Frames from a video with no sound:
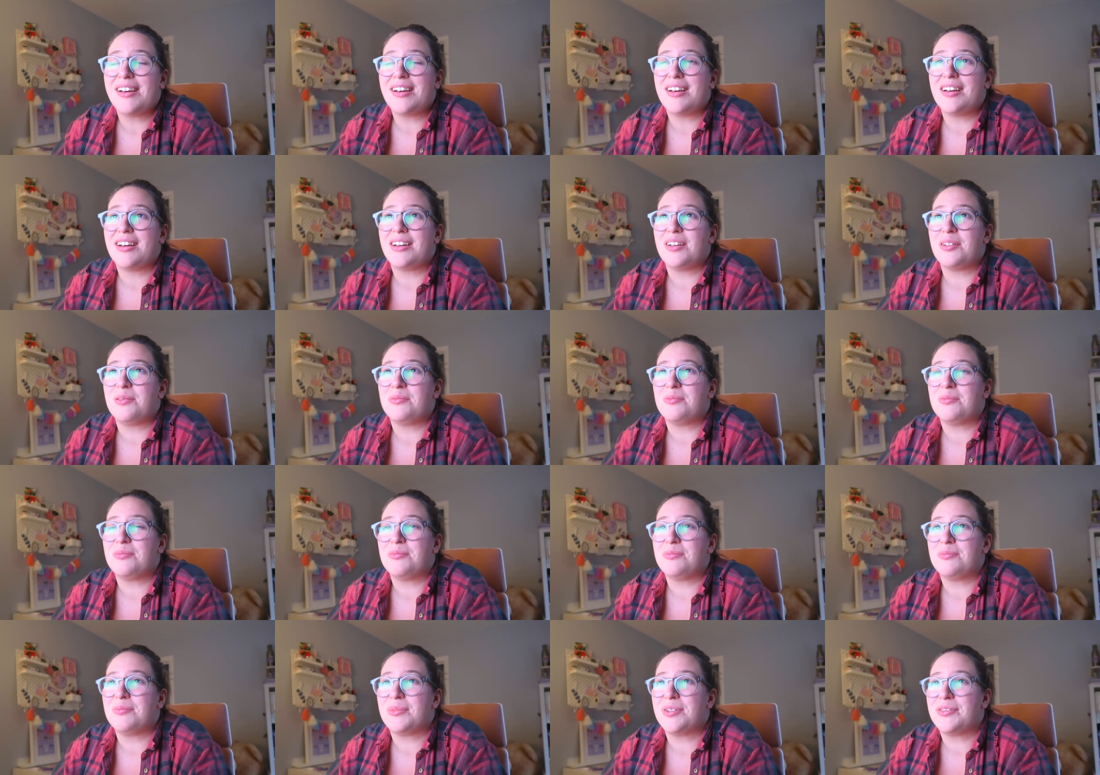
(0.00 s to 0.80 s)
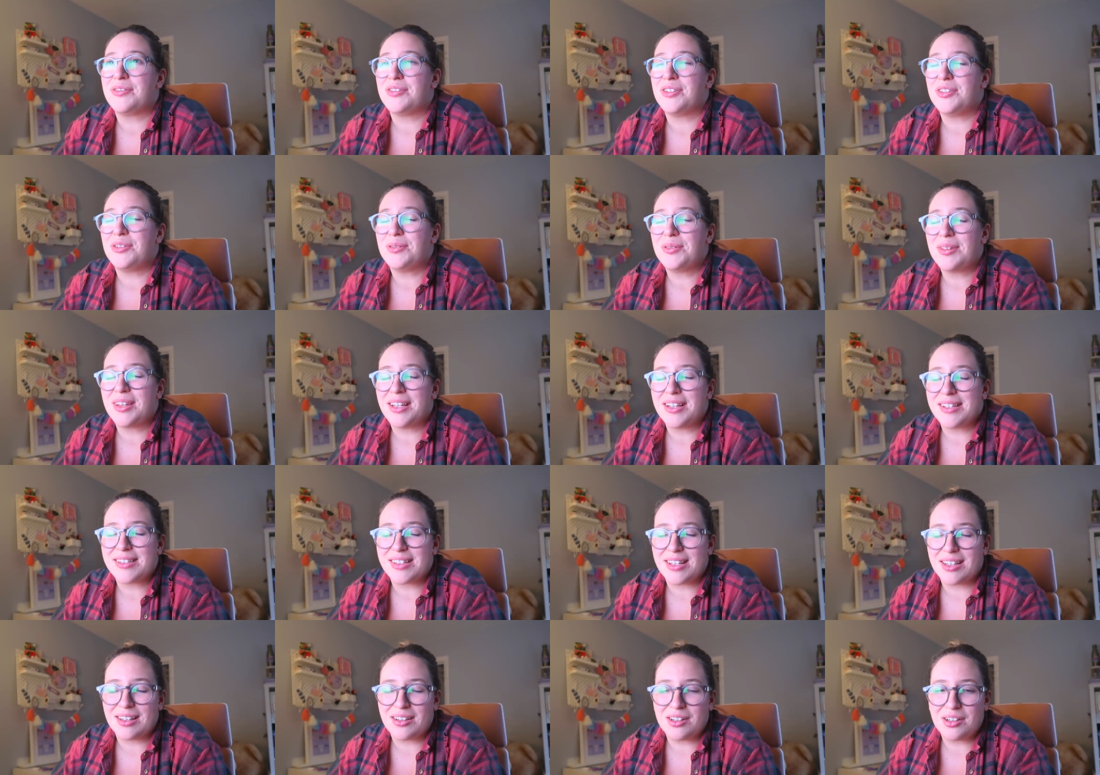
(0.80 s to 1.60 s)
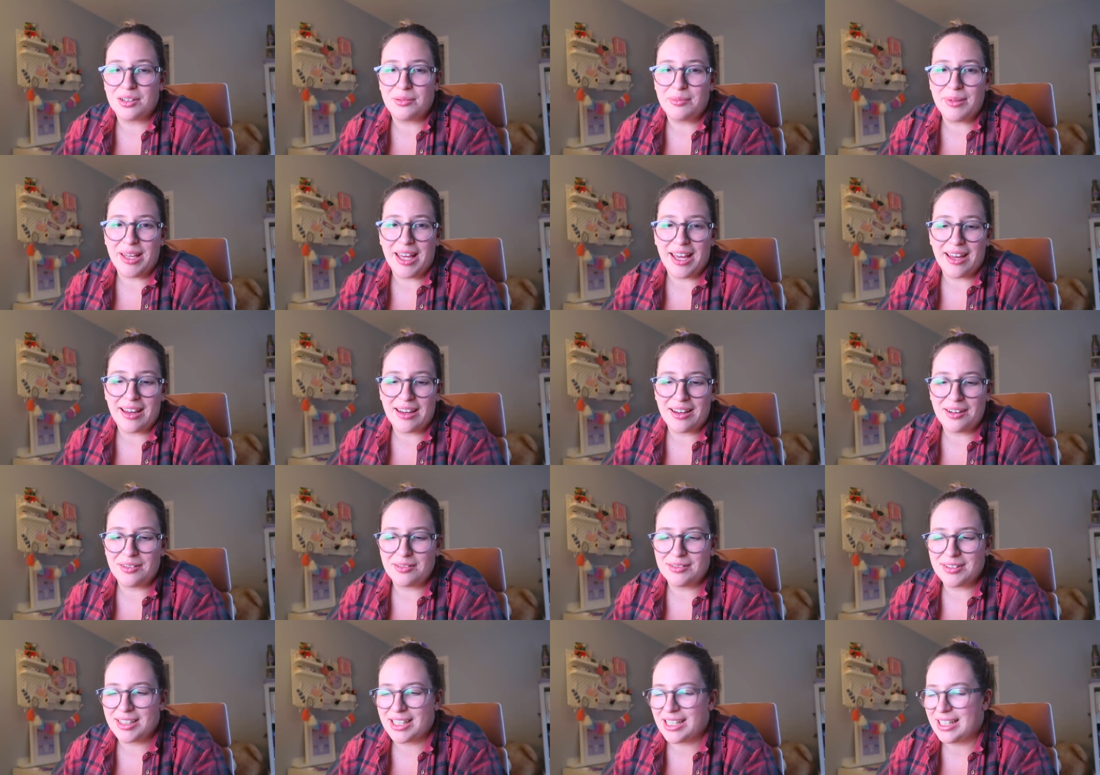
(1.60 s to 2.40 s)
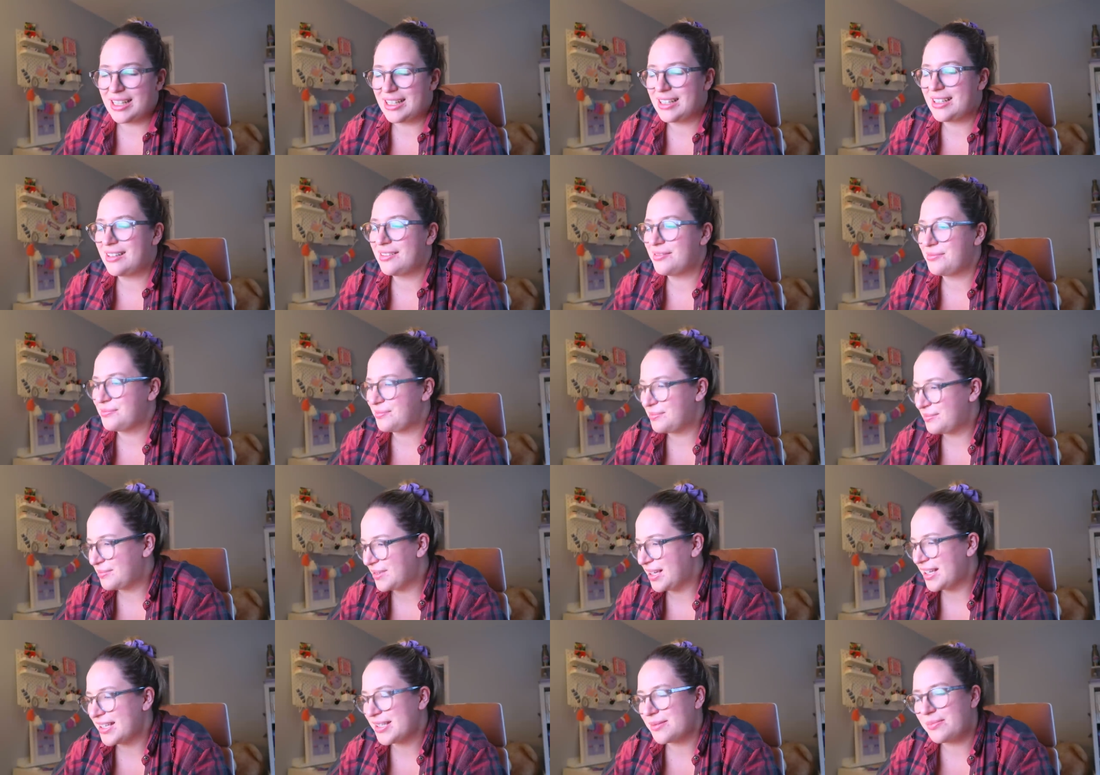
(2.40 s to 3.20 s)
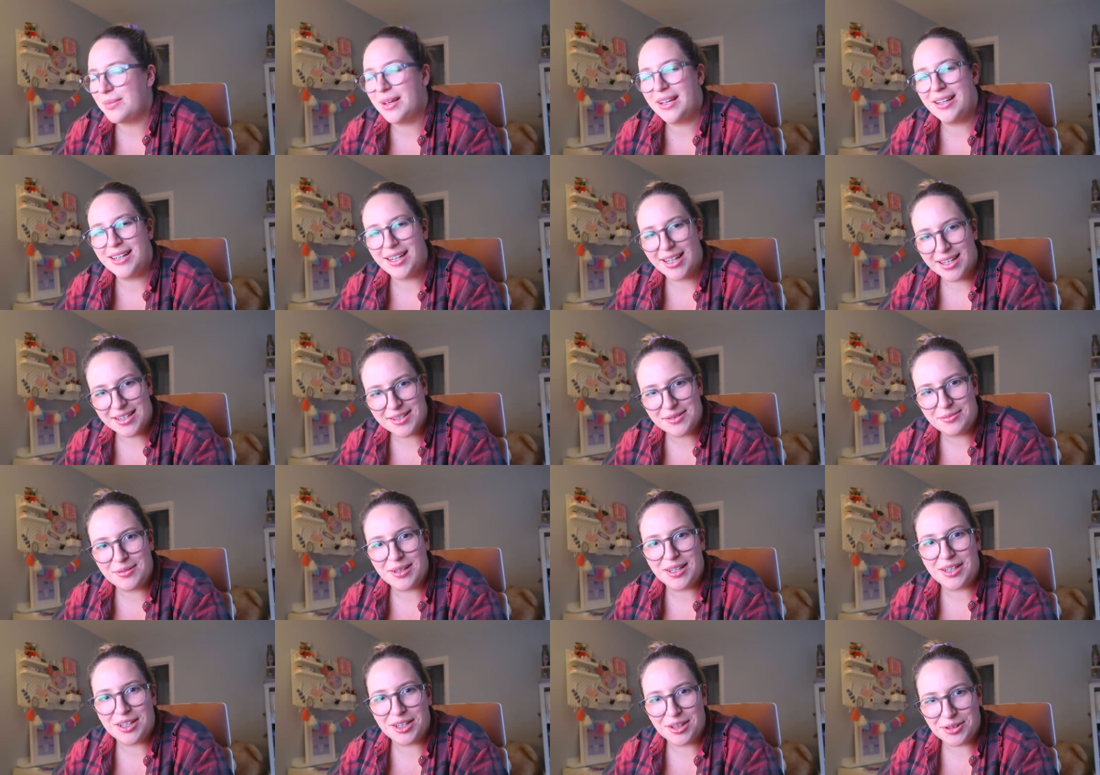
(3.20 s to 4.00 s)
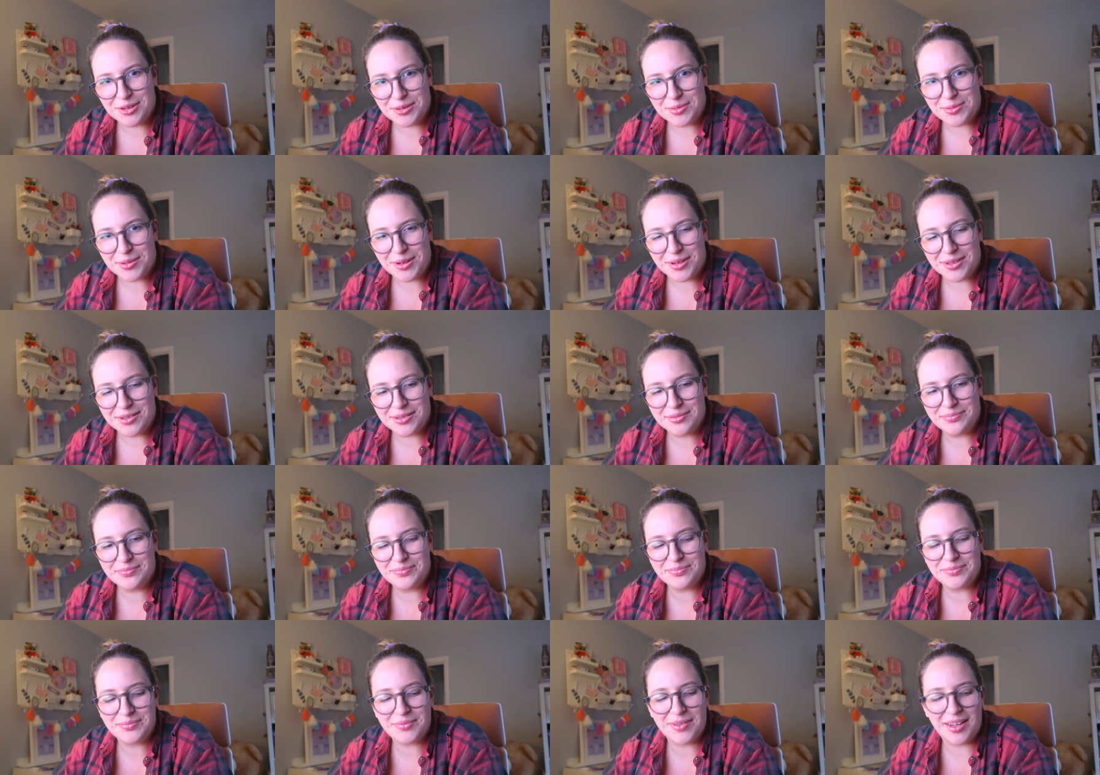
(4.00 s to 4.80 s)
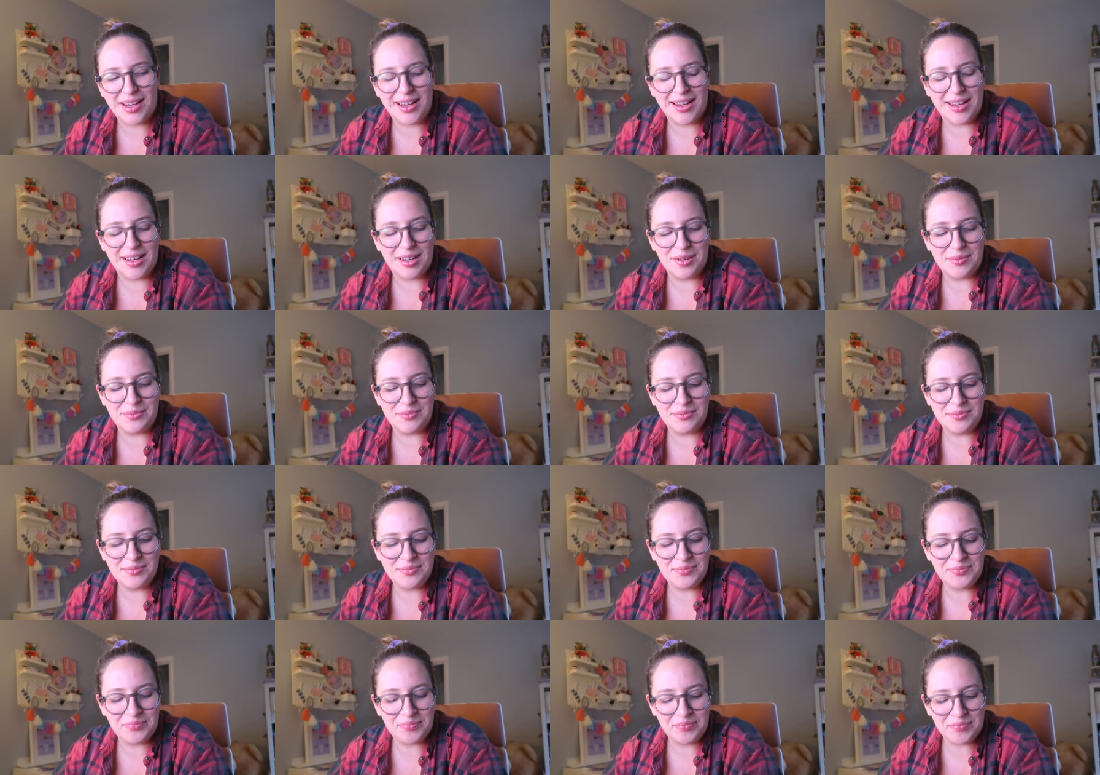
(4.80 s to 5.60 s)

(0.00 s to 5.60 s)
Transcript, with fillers: um, of new things that are coming out, like let's make next week a good one. Um,